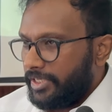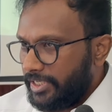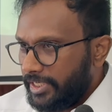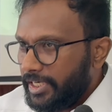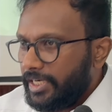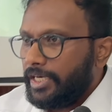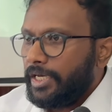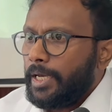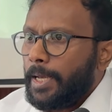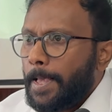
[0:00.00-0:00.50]

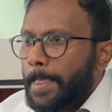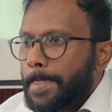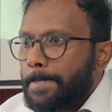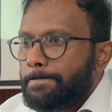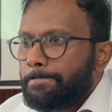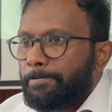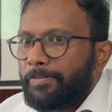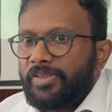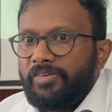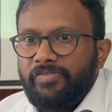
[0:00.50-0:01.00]
Here
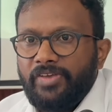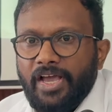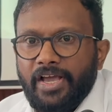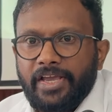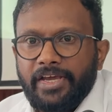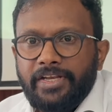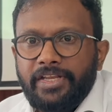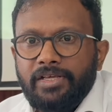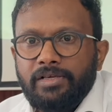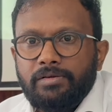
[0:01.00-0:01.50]
we are
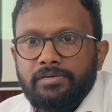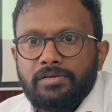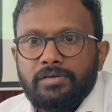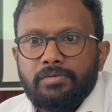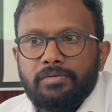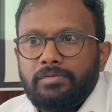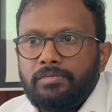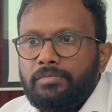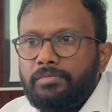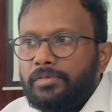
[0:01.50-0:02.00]
getting
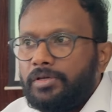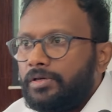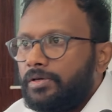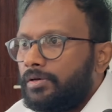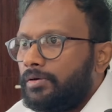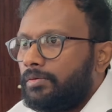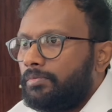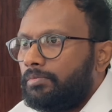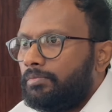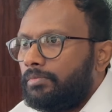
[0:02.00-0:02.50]

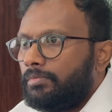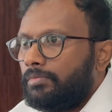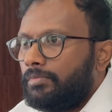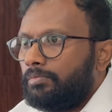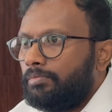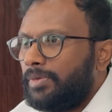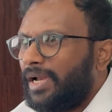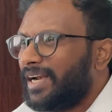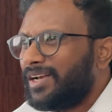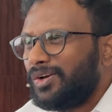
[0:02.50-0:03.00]

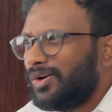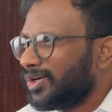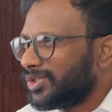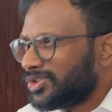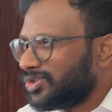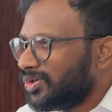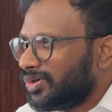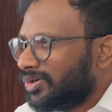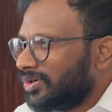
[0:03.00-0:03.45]
blood loss,